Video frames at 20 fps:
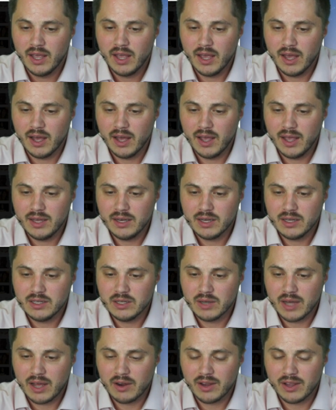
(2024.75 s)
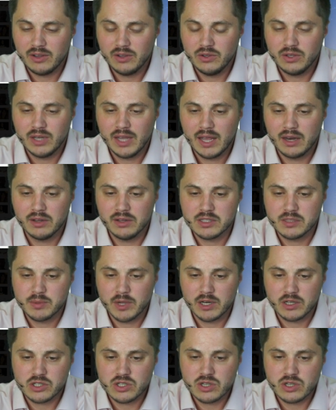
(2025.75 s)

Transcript: Any idea how you can handle this better?